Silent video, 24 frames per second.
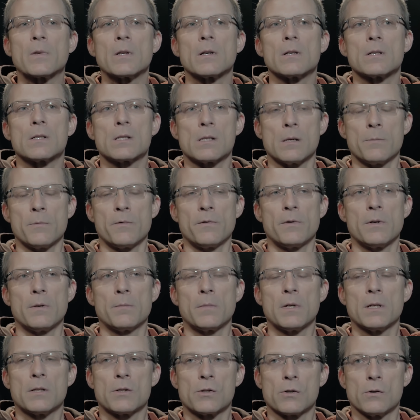Some of
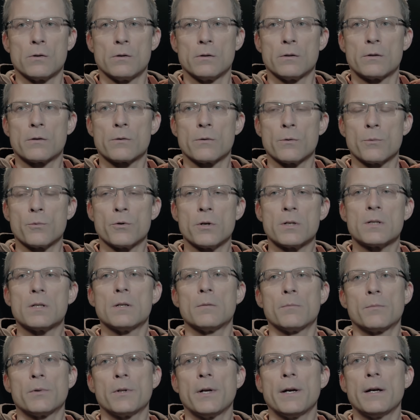them get sold through print
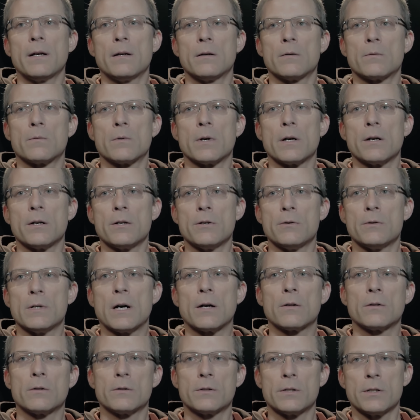and play, where you
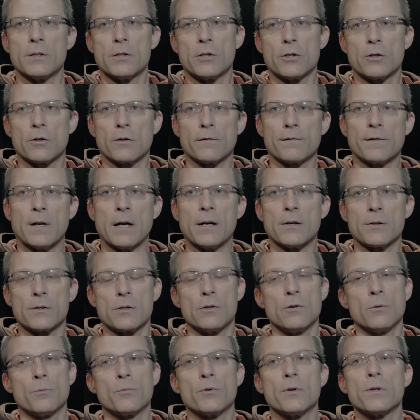download digital files
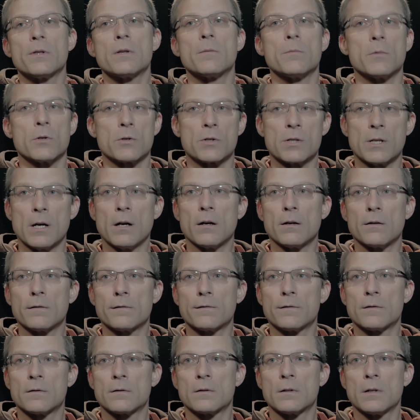and you print them
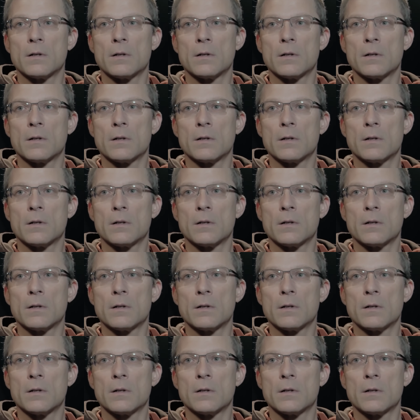yourself.